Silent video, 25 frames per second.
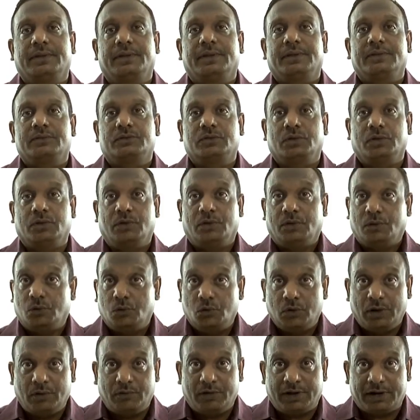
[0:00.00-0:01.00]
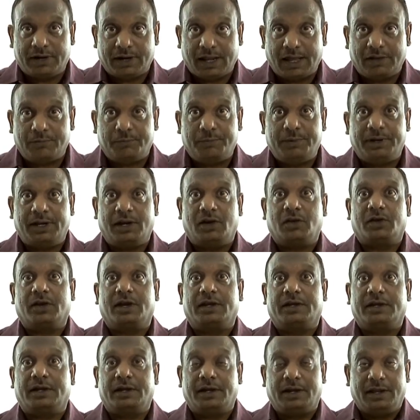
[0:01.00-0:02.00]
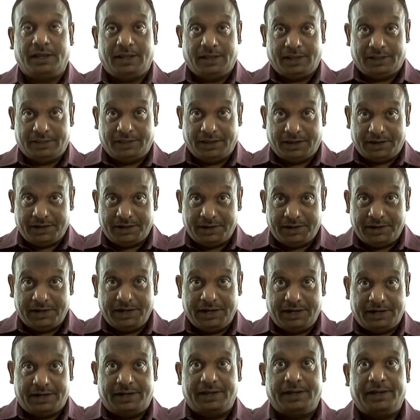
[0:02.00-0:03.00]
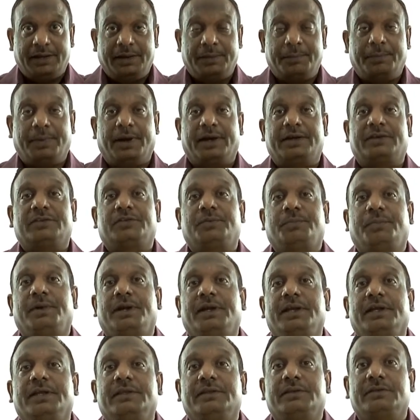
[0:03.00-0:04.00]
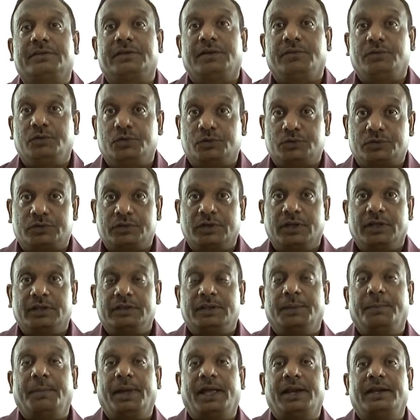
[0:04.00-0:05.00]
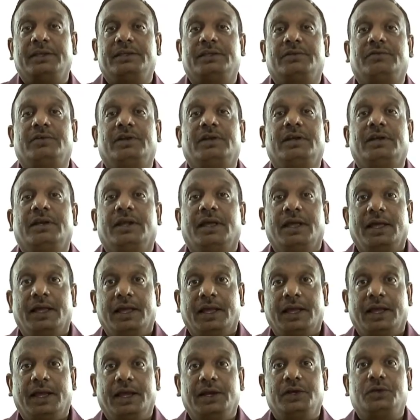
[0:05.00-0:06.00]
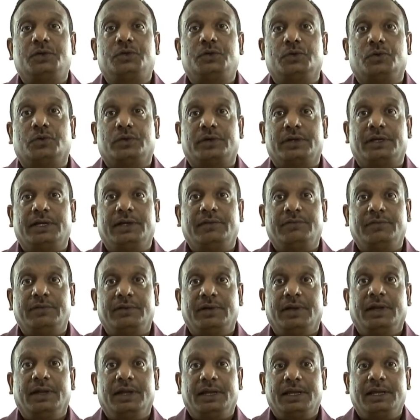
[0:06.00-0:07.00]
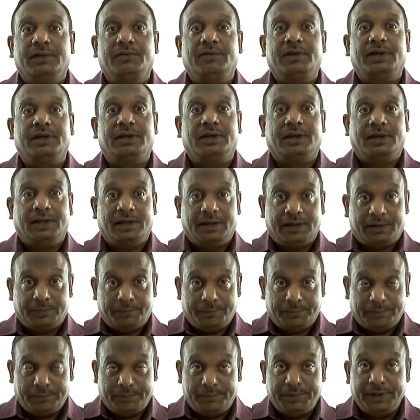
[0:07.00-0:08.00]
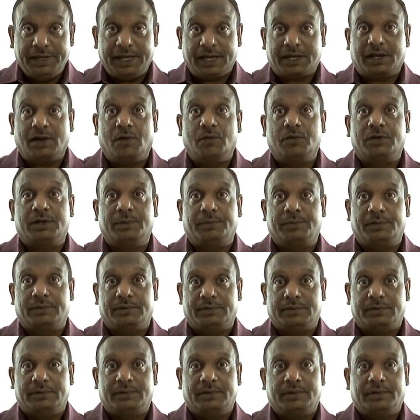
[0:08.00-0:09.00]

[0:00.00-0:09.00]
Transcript: So whoever have been allocated, they are indeed participating in the reviews. The manager will ensure, he, he will be accountable,